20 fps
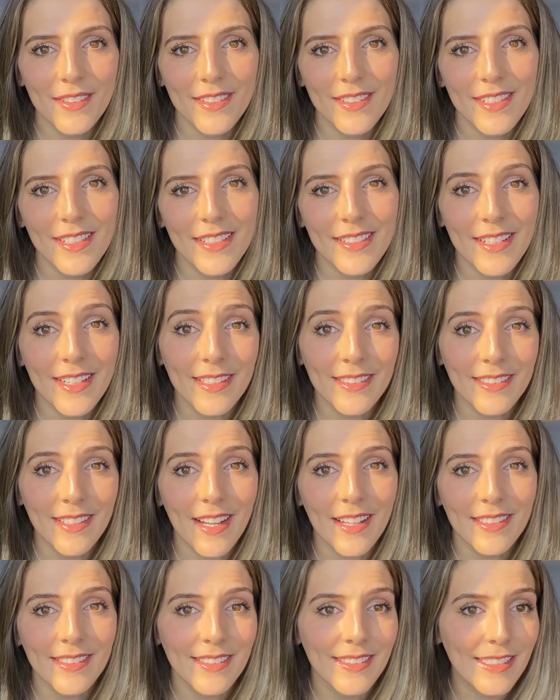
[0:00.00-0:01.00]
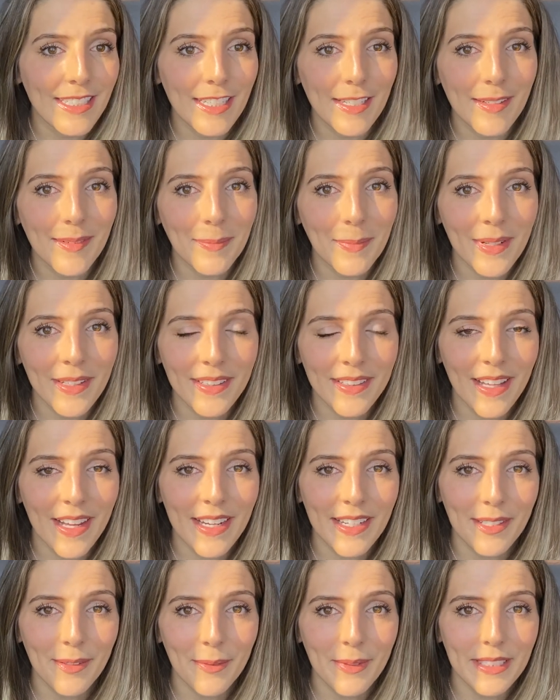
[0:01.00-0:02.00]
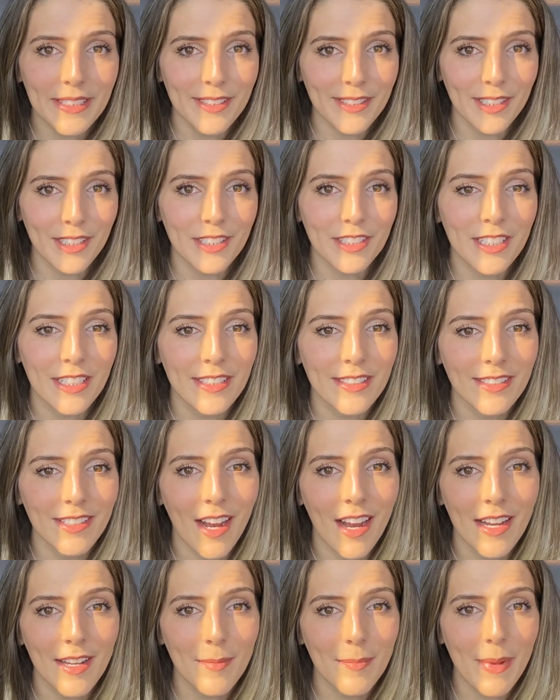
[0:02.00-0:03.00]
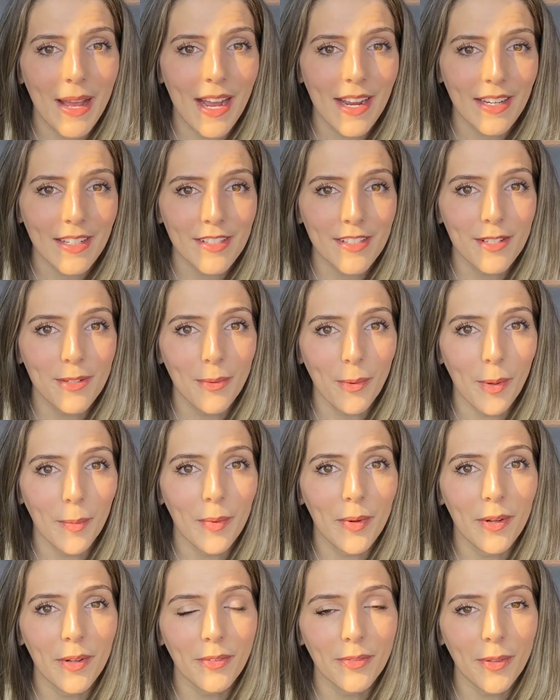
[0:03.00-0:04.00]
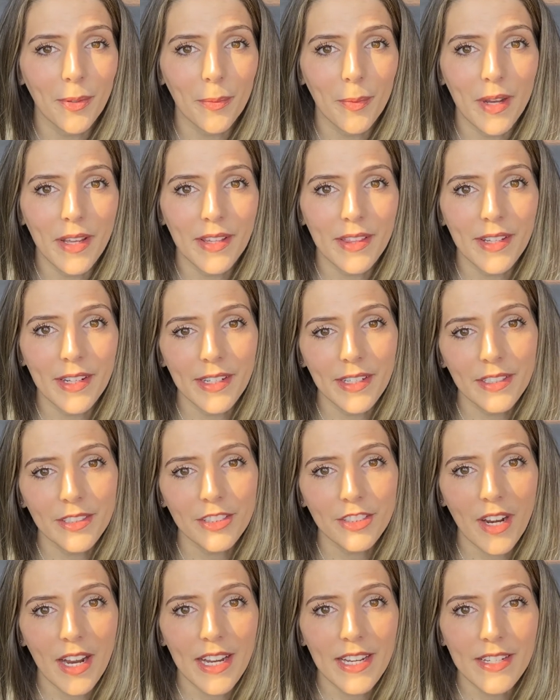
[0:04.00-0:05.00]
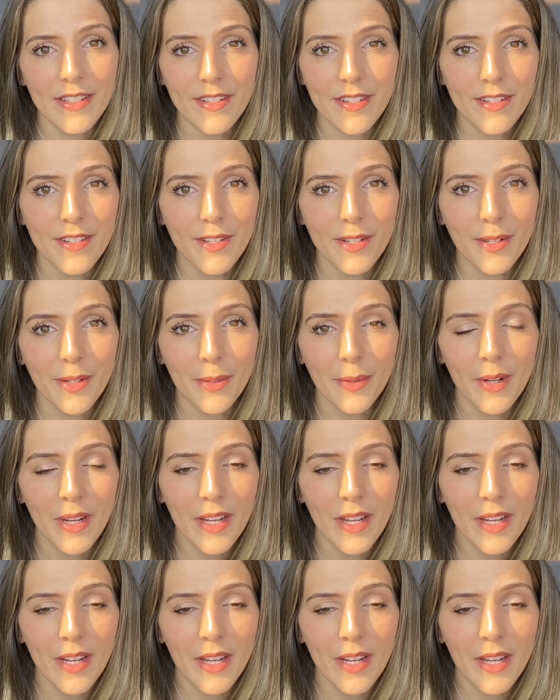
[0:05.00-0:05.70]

it does not seem like research has gotten back to normal for what they're trying to do.